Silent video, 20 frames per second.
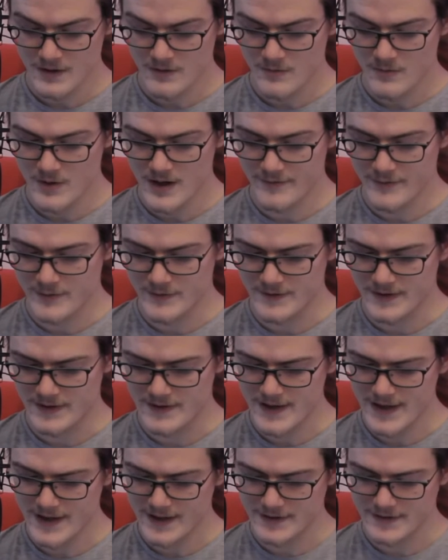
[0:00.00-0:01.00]
Where have you seen
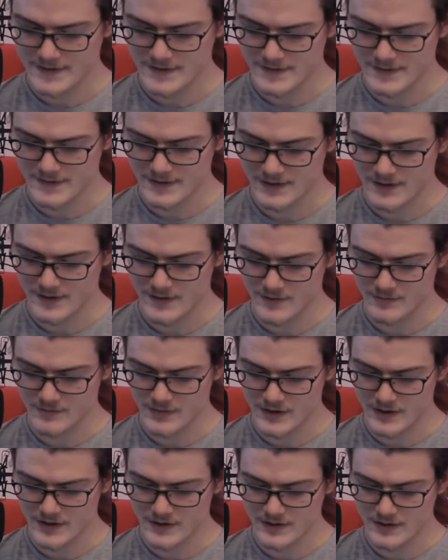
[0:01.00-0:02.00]
that? said the old
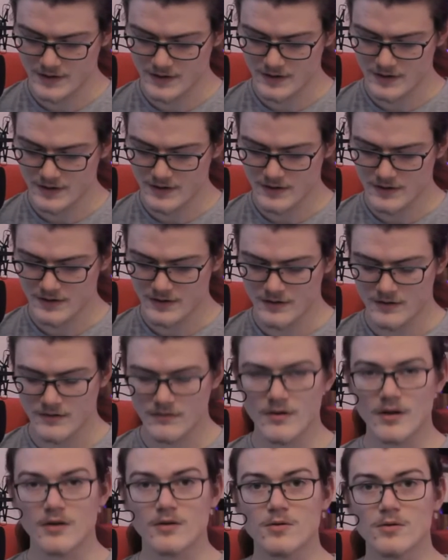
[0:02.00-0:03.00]
bird.
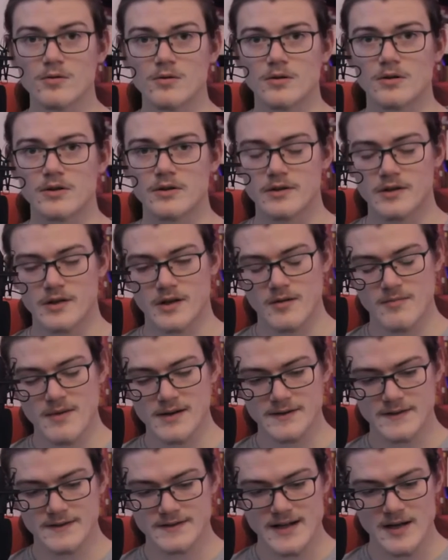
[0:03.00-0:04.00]
At court,
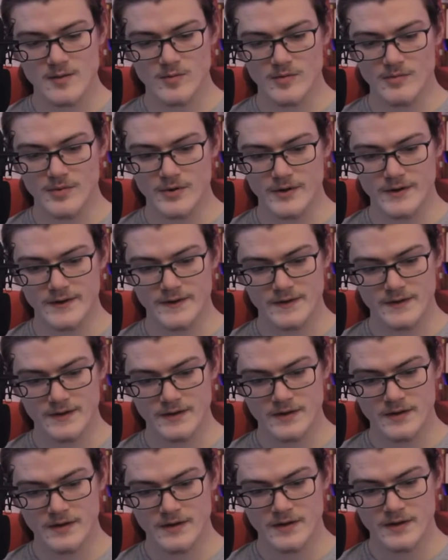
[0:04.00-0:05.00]
among the stable boys,
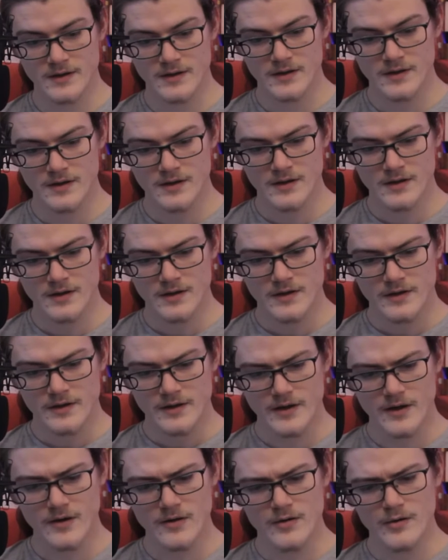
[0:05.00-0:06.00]

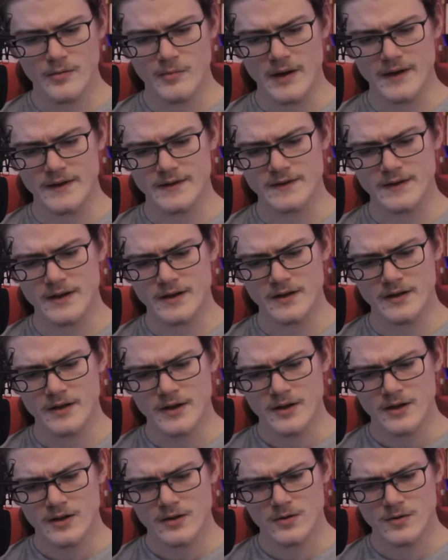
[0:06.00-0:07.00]
Oh, my son,
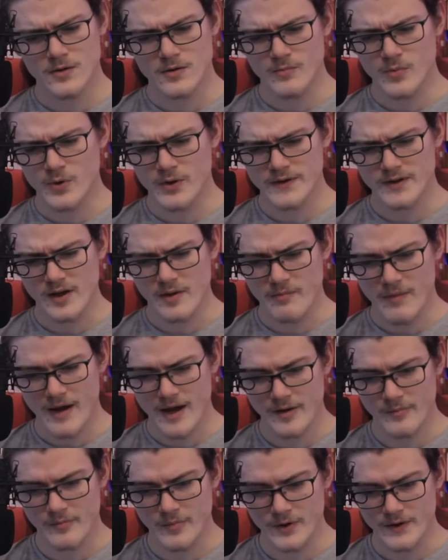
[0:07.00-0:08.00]
court boys are
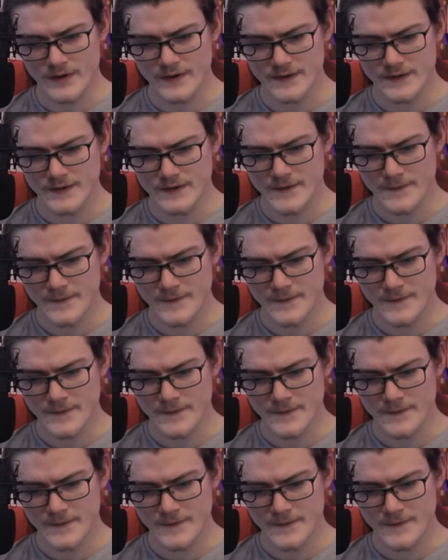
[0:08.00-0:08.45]
bad boys.